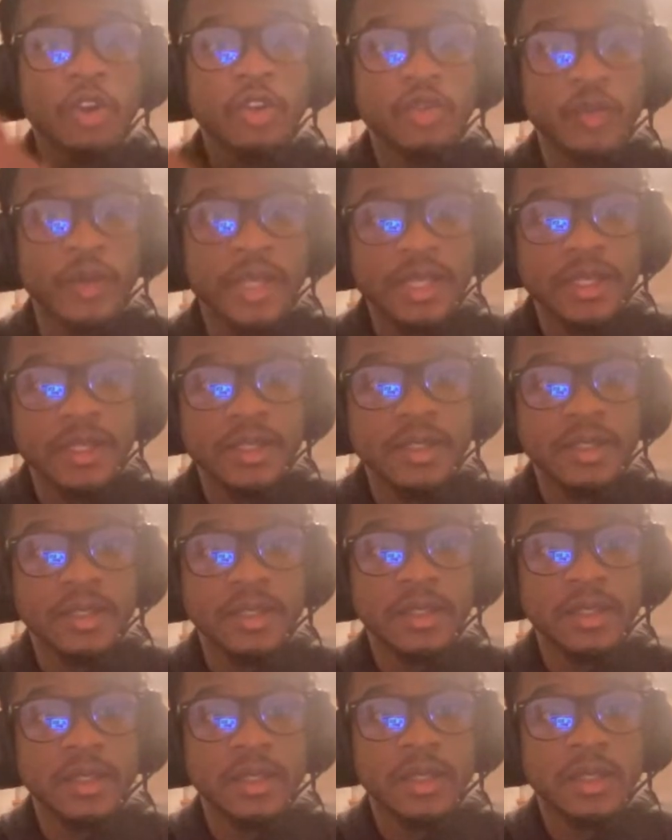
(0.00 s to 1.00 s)
Green
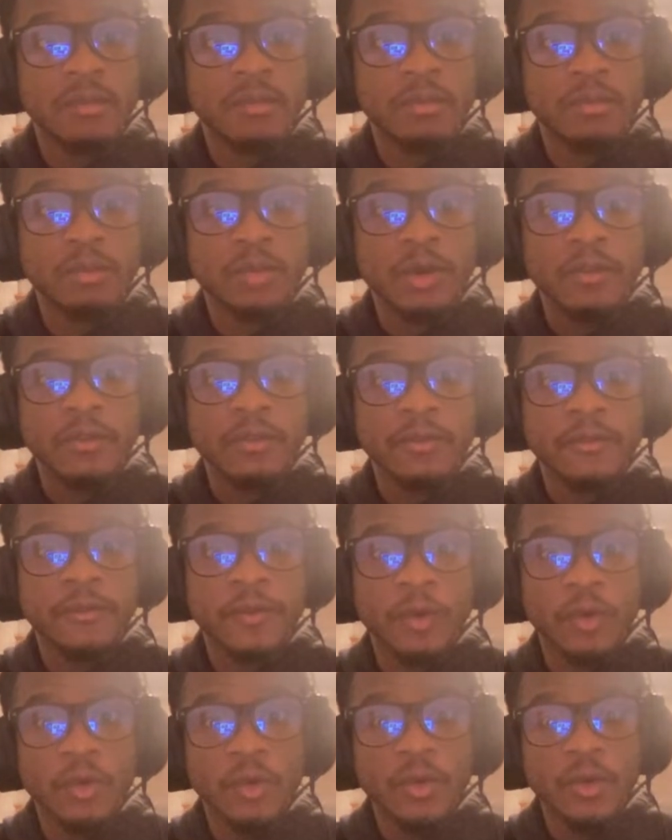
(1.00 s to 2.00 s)

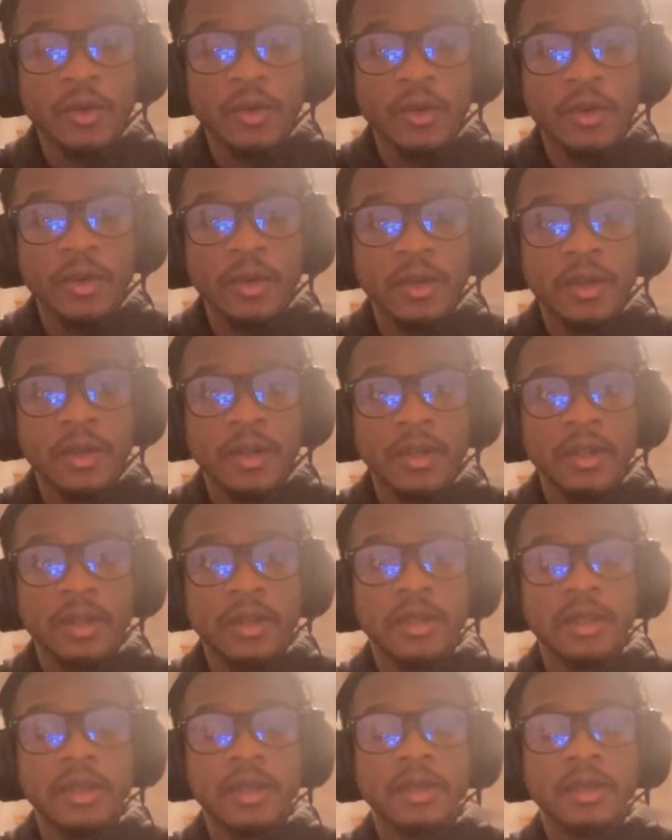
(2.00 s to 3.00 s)
before
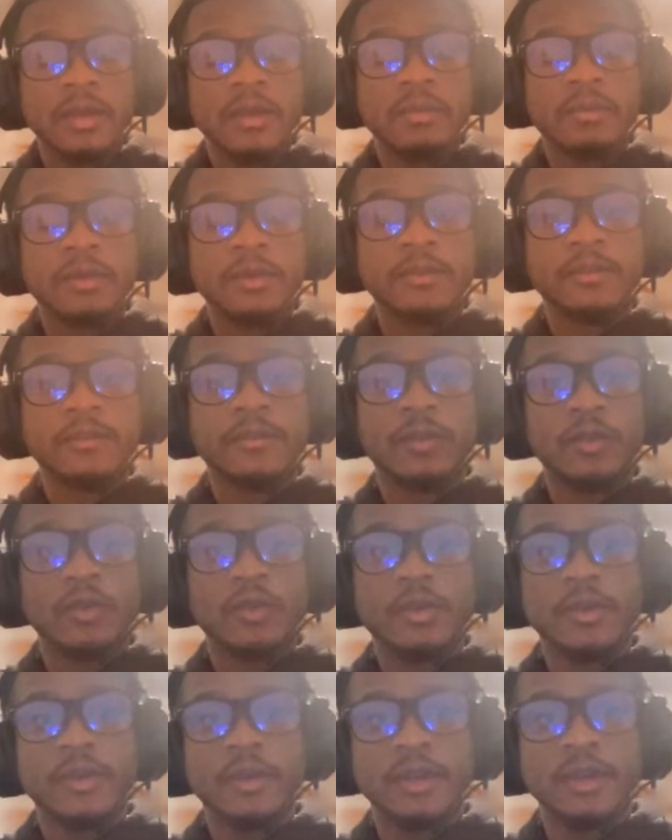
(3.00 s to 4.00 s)

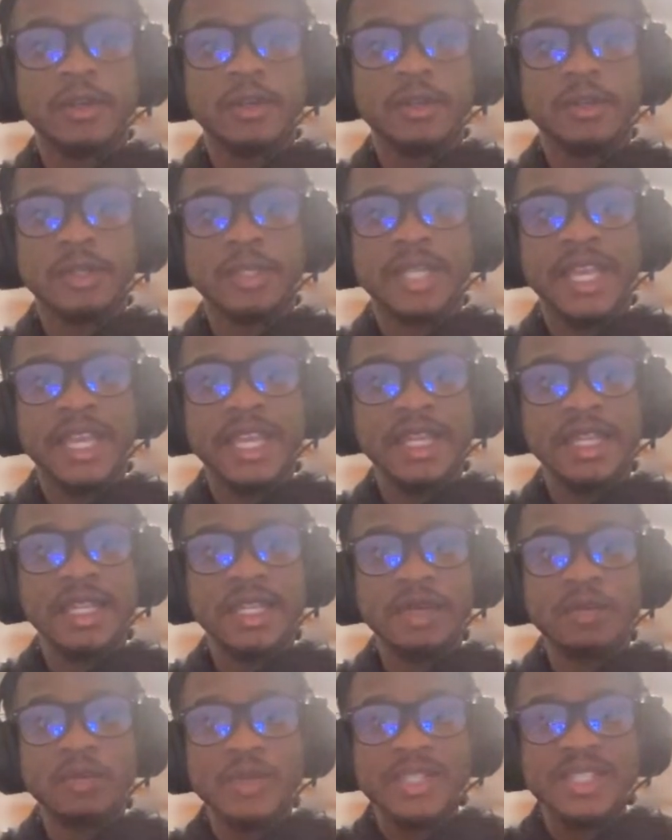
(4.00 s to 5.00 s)

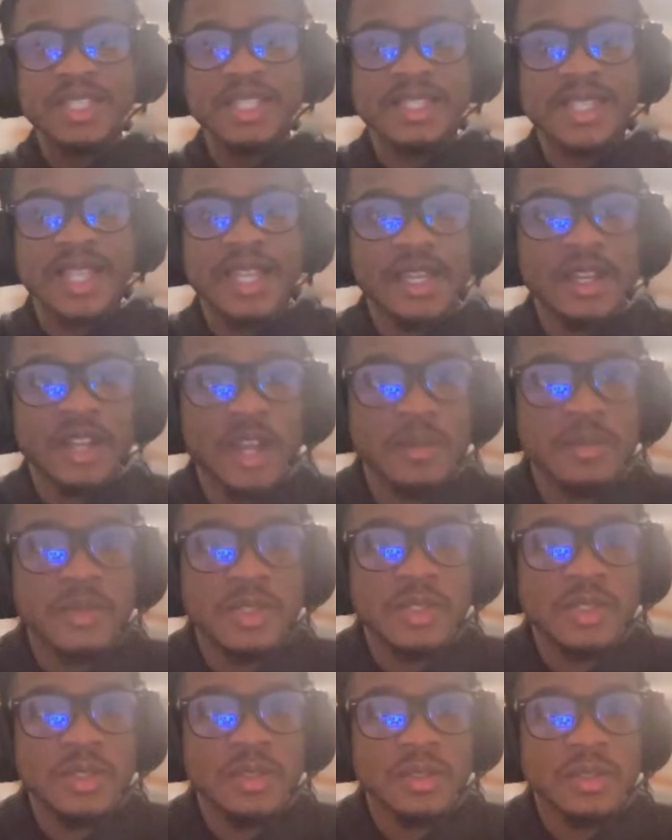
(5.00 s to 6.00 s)
KD was the second
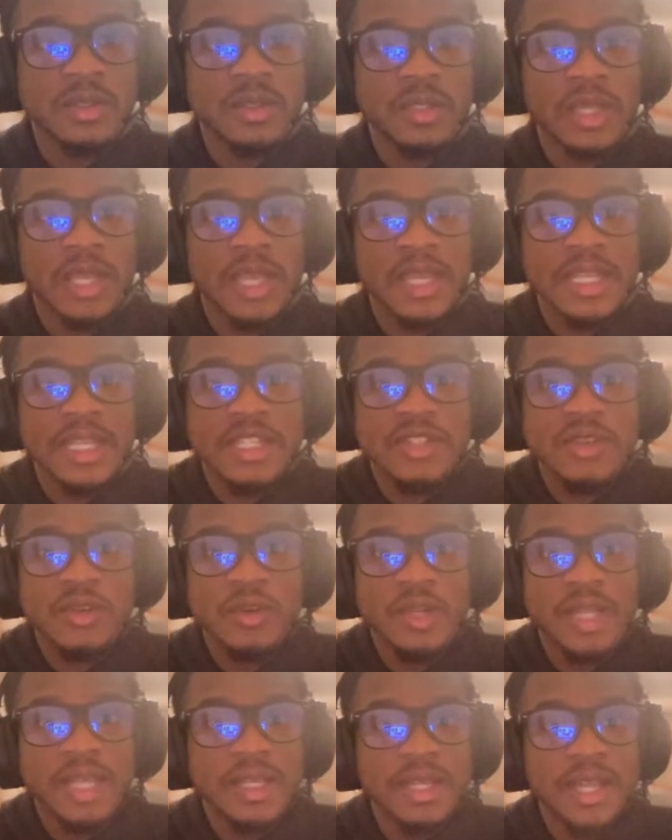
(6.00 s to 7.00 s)
option, and he
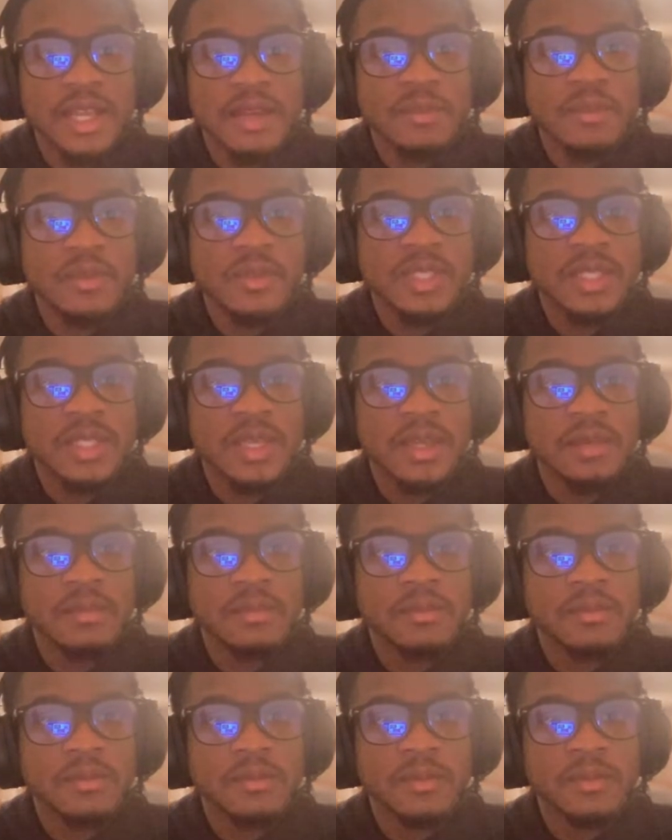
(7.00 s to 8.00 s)
scored like 9 points a
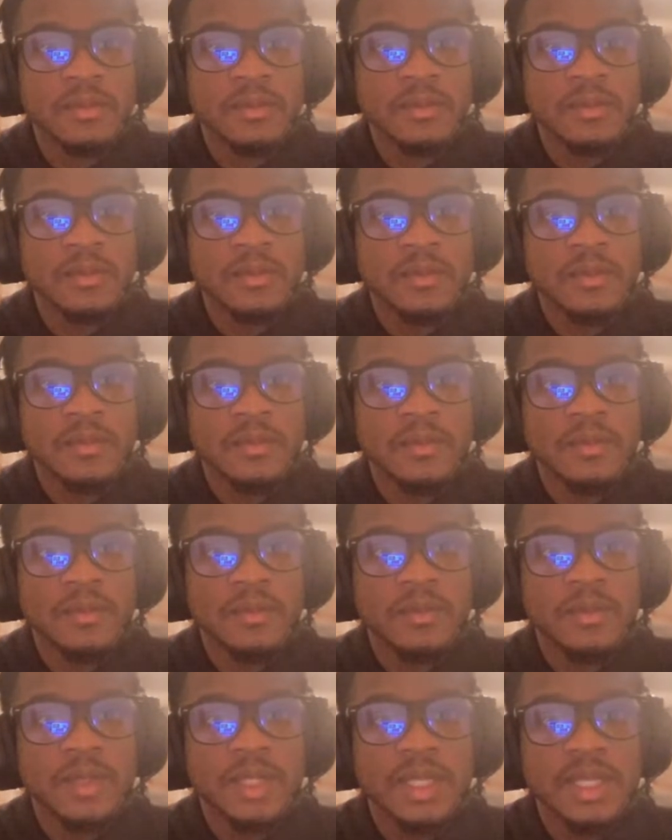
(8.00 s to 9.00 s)
game.
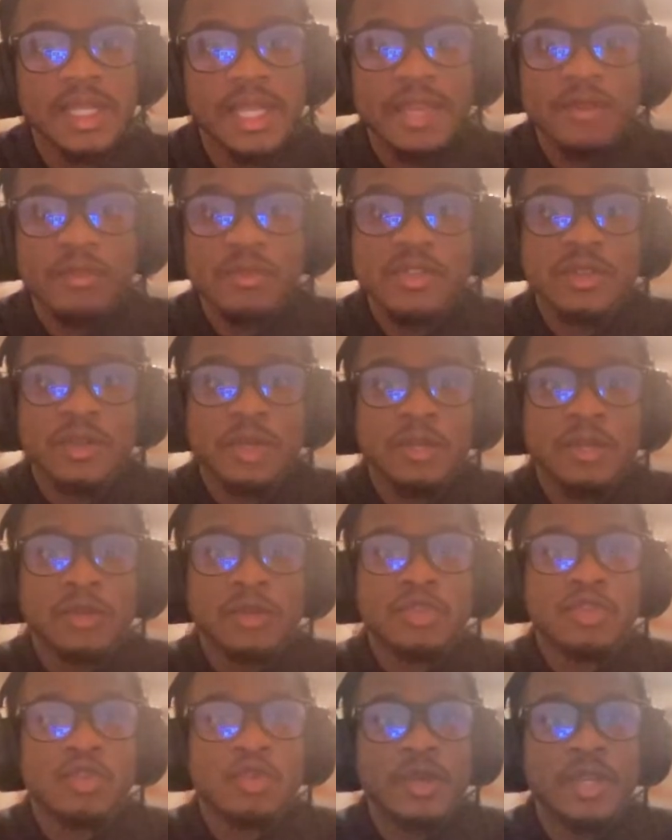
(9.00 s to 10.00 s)
Clay was a
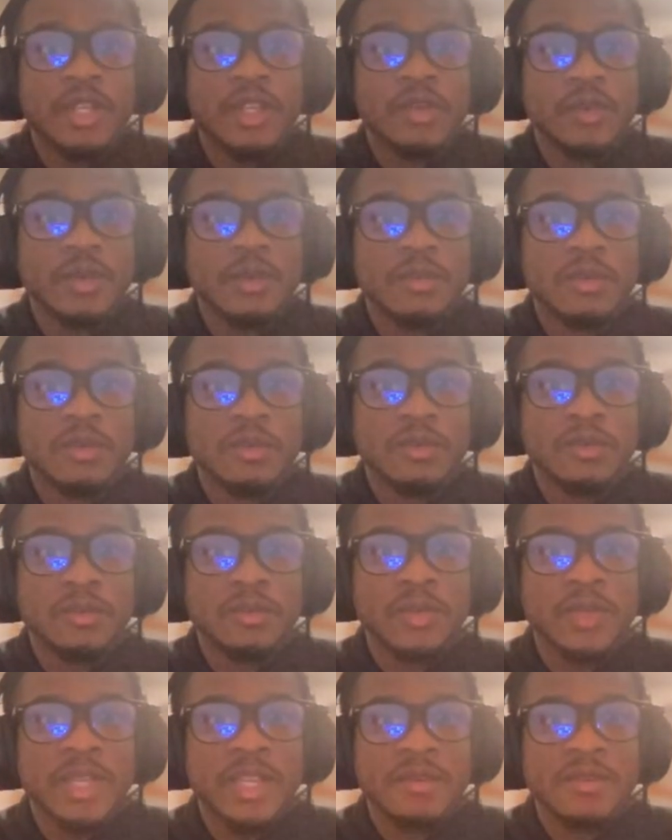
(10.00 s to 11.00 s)
23 point
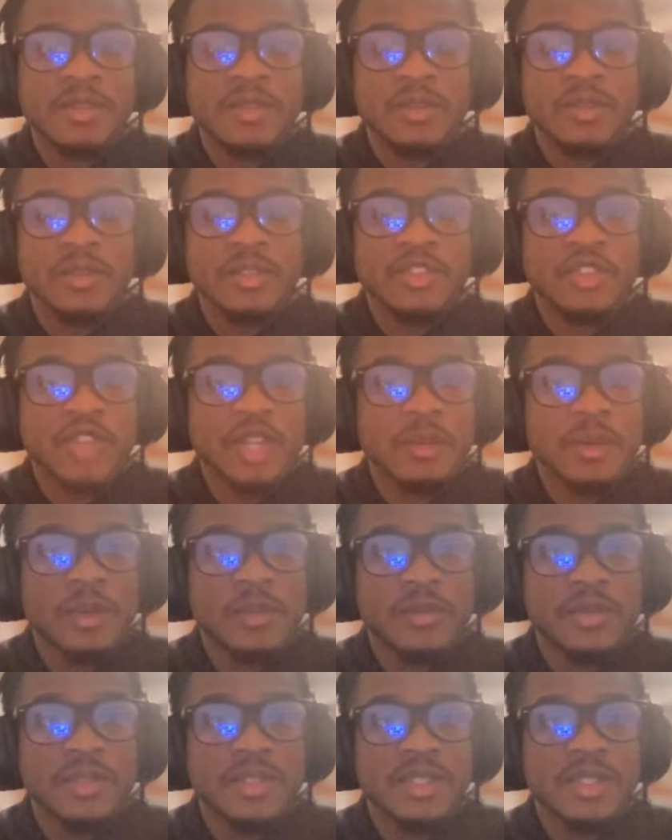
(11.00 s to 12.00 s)
per game scorer, and Draymond
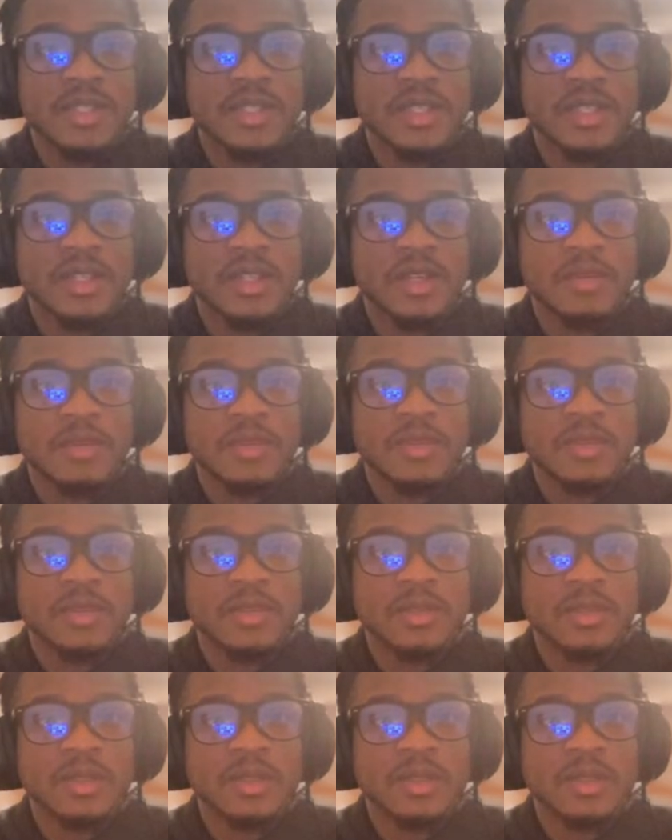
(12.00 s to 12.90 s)
was the second option.